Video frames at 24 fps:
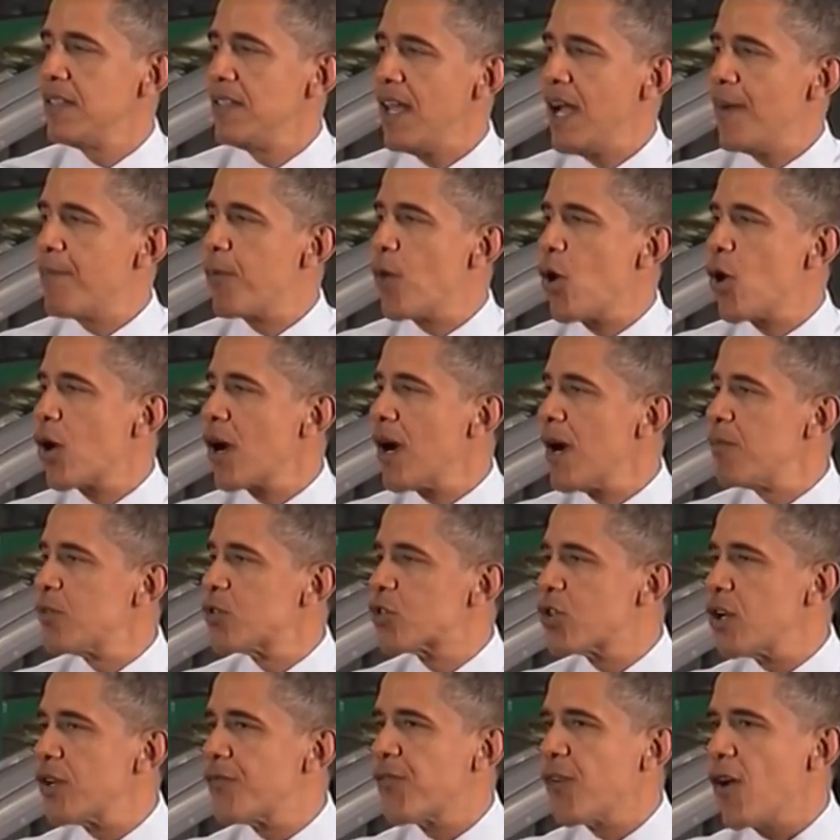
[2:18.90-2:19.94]
That program
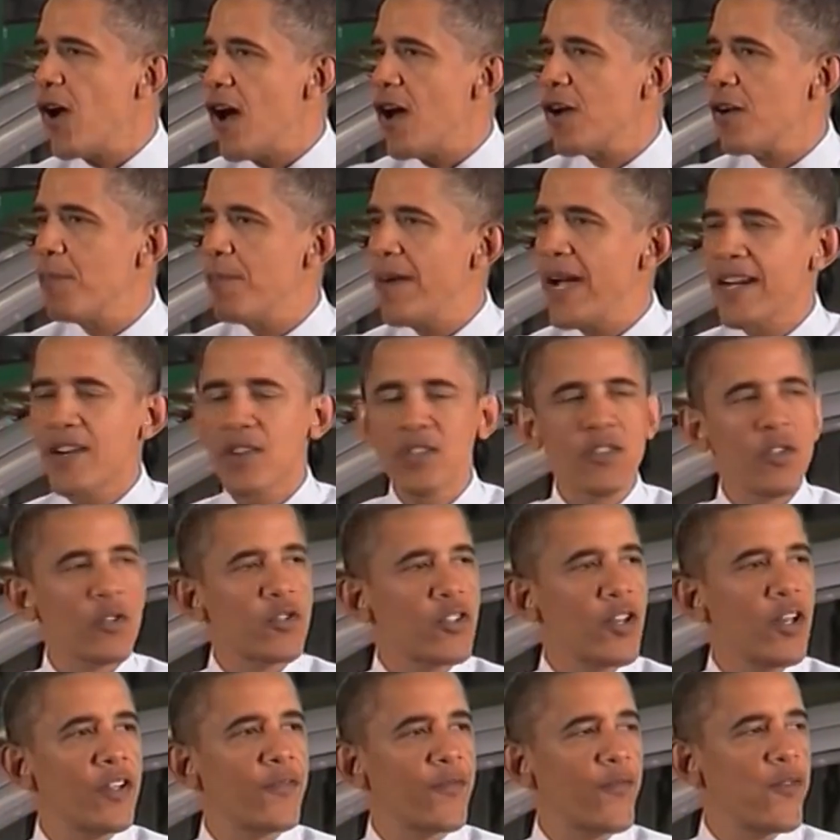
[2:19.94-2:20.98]
was good for automakers, it
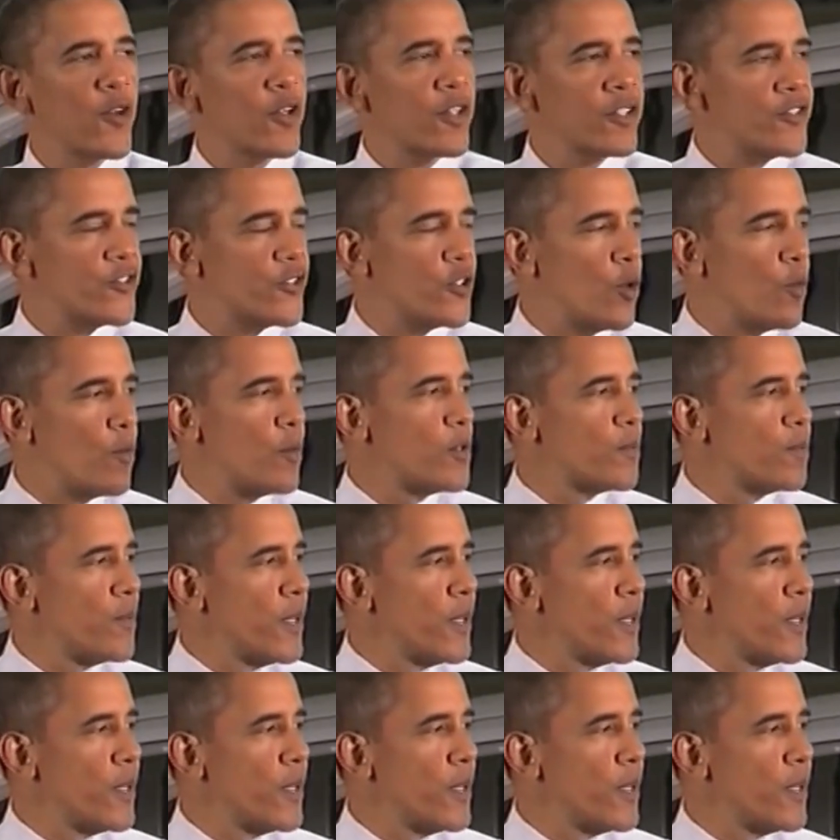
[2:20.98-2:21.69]
was good for consumers.